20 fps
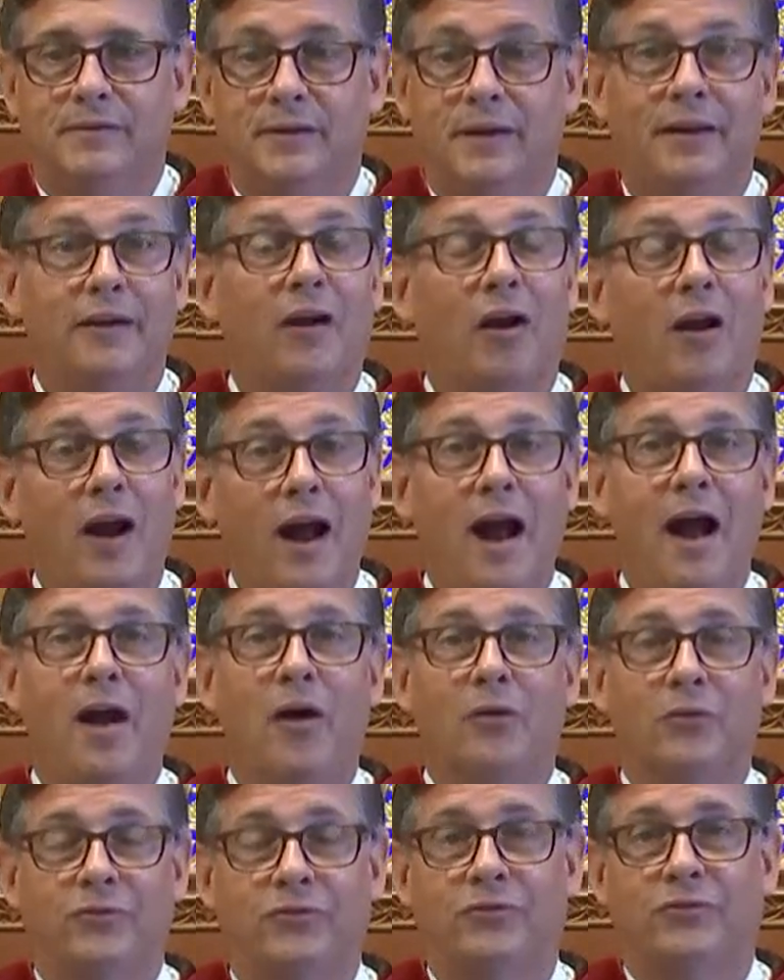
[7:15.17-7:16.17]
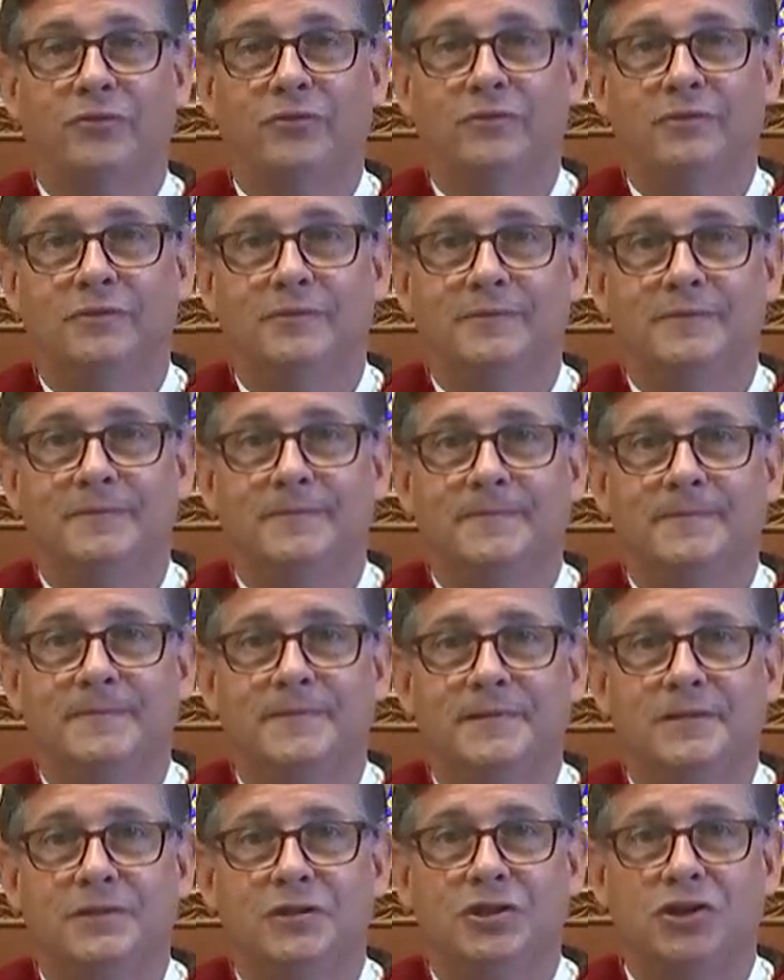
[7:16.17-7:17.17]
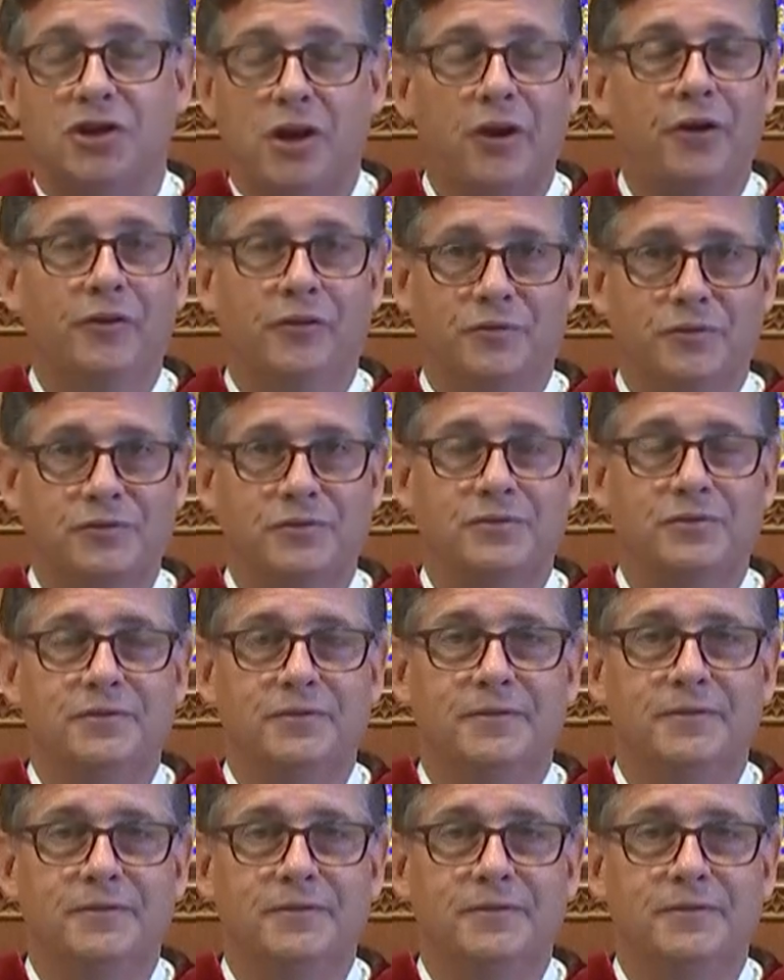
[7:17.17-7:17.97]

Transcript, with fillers: And our house shudders.